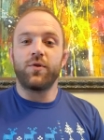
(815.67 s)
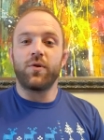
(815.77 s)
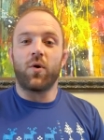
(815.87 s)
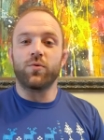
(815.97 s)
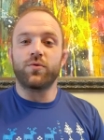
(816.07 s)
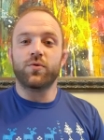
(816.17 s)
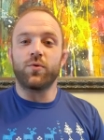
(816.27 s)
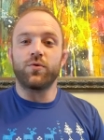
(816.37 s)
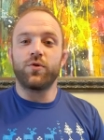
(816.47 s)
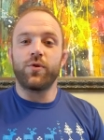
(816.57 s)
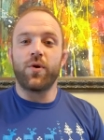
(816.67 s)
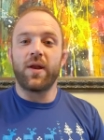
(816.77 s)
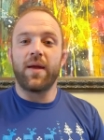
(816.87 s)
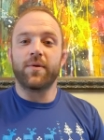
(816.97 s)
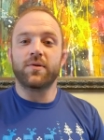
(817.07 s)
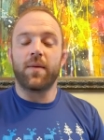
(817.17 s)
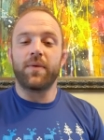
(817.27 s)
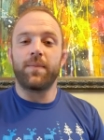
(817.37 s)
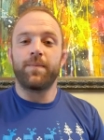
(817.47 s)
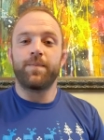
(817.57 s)
old school judo name or
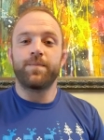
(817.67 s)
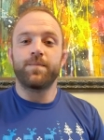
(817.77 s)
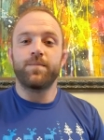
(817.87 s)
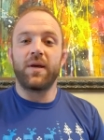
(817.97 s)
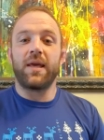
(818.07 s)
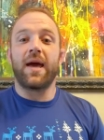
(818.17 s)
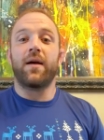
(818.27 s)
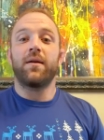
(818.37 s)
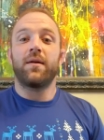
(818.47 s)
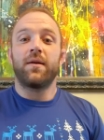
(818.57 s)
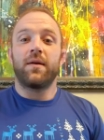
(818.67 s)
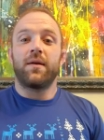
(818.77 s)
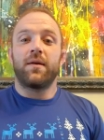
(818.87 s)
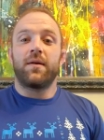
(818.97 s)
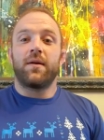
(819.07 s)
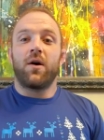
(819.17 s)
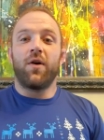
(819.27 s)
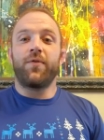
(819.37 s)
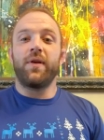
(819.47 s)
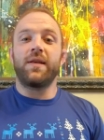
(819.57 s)
something. But yeah,
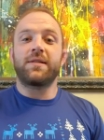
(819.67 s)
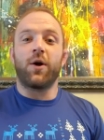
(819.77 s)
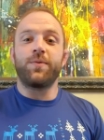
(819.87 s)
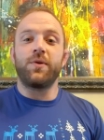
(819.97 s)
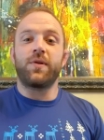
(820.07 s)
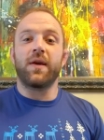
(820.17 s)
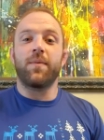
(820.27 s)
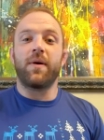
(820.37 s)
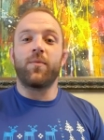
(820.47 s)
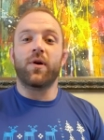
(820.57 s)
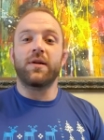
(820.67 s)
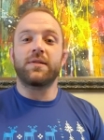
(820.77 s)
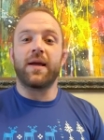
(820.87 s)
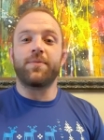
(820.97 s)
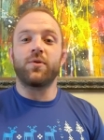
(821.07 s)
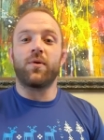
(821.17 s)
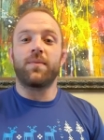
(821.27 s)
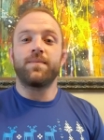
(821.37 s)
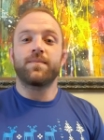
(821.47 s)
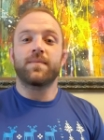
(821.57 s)
hopefully this helps you think a bit more
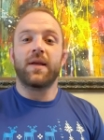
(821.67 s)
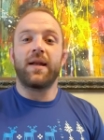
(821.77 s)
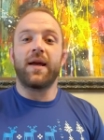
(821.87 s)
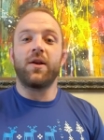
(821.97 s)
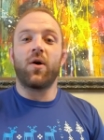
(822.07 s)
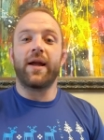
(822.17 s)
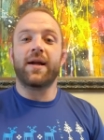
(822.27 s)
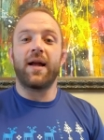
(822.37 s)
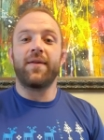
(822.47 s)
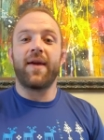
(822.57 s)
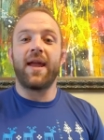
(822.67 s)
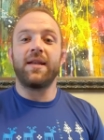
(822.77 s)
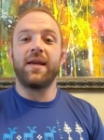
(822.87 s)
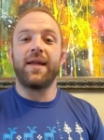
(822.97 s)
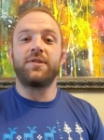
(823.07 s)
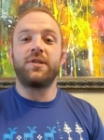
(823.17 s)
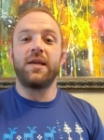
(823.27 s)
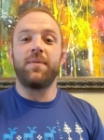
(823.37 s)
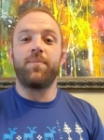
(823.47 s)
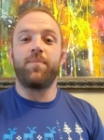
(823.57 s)
conceptual. And I know I kind of
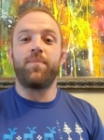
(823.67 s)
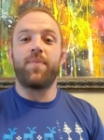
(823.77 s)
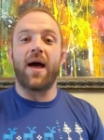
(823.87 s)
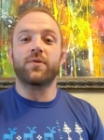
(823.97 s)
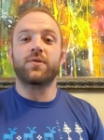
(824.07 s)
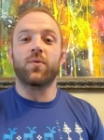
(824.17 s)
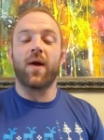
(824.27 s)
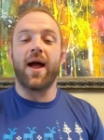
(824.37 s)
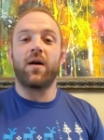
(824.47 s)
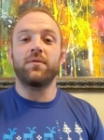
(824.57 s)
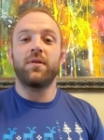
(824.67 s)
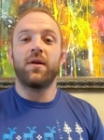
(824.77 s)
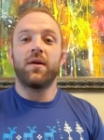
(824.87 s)
ADHD bounced around,